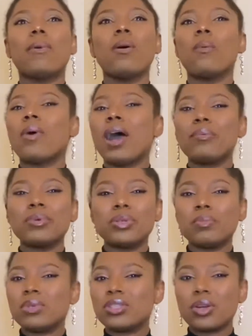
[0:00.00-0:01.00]
but why
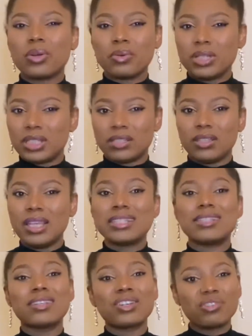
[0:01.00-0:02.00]
would you be so greedy?
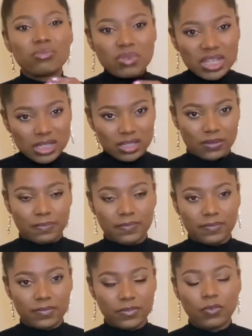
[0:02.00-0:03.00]
It's the greed
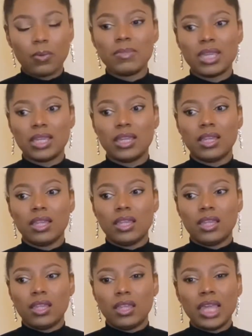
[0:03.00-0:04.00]
for me.
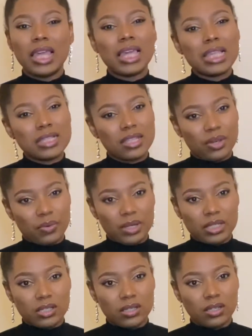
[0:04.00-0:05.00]
It is the
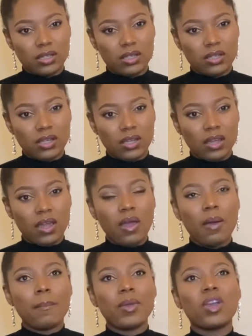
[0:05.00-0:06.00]
greed.
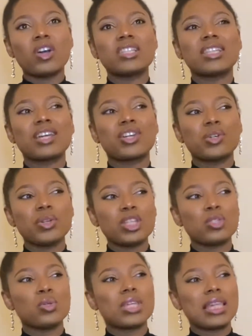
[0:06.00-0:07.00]
Because the
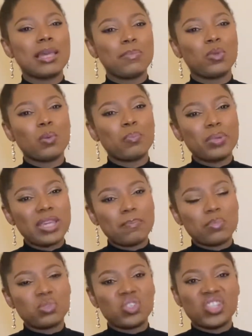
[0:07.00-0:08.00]
greed to keep your
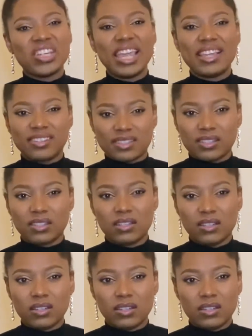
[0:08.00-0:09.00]
people chained.
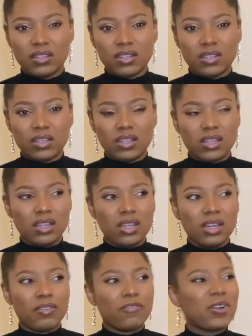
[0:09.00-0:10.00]

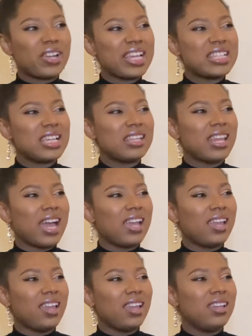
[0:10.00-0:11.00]
Forgetting
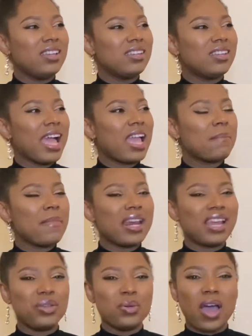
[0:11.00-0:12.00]
that in like
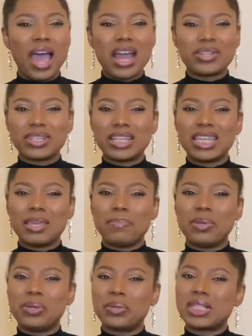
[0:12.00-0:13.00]
manner, you're actually
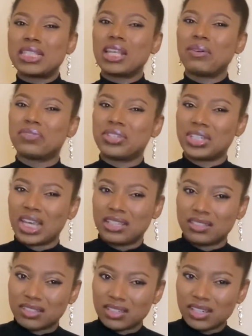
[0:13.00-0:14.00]
keeping yourself
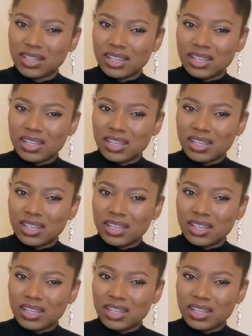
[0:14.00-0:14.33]
chained.